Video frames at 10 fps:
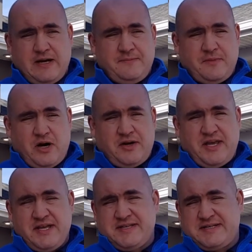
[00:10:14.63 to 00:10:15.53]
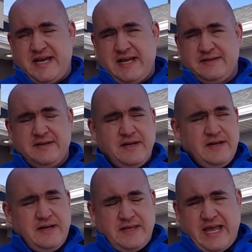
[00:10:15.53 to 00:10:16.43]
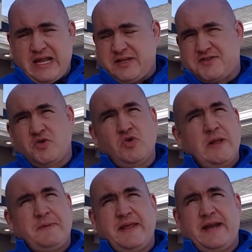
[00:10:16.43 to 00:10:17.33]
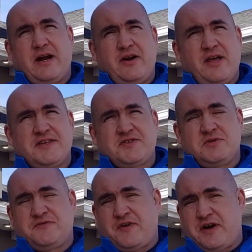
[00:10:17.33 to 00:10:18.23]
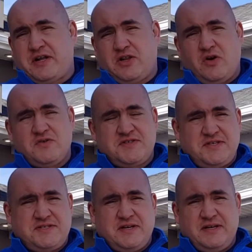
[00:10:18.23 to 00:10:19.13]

Our kids attend the Catholic school up in that area, so it's very close.